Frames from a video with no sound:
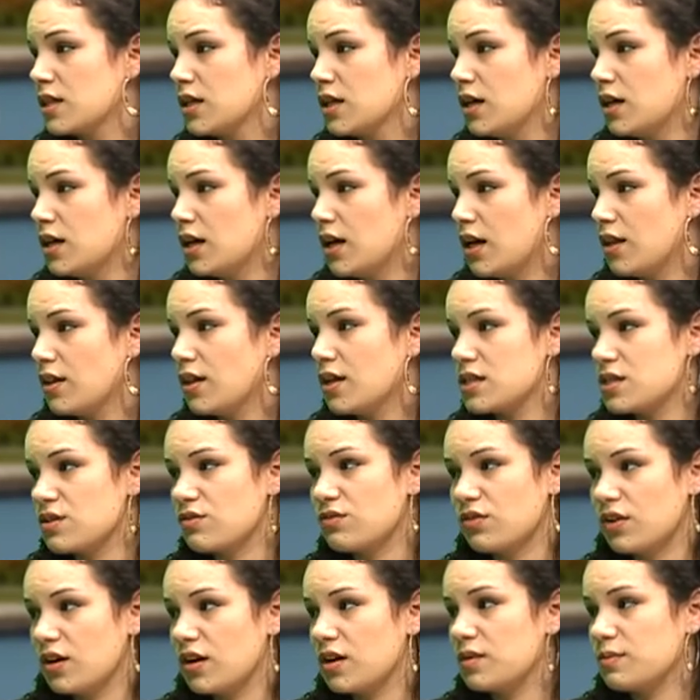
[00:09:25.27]
Right. And that's a
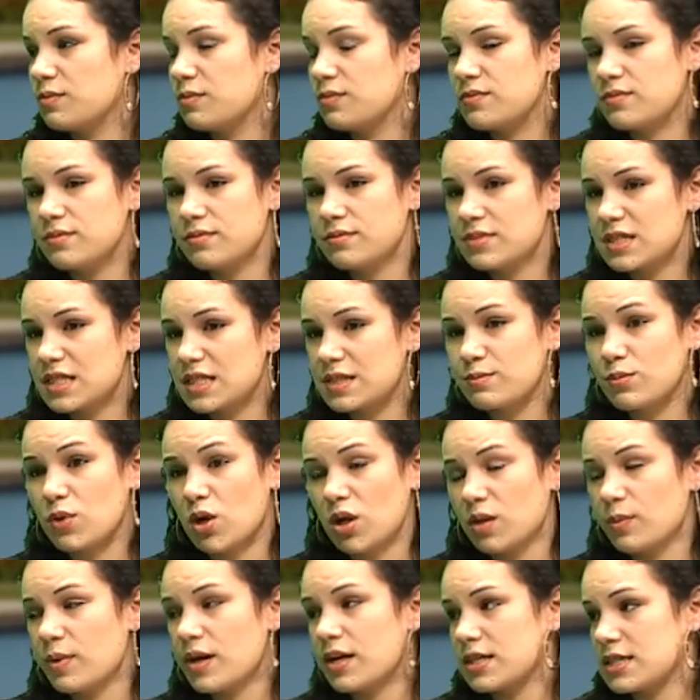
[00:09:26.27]
very
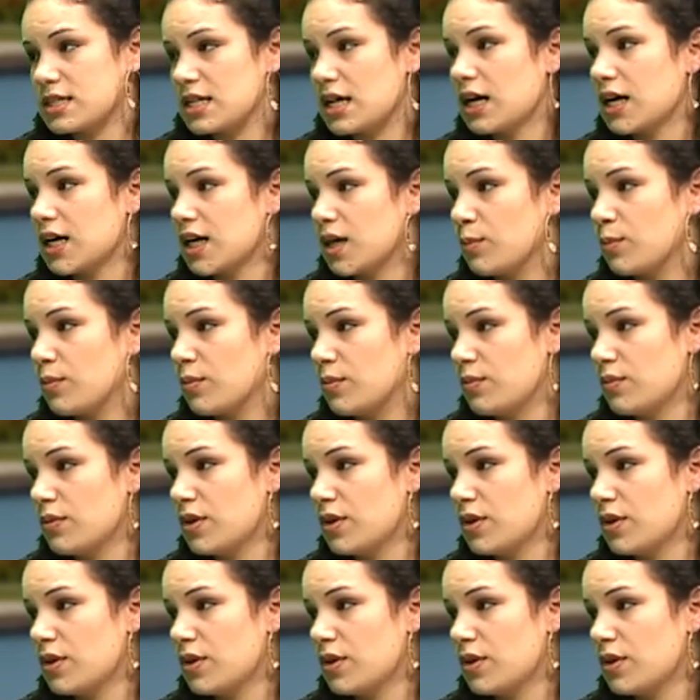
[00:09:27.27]
small amount of time.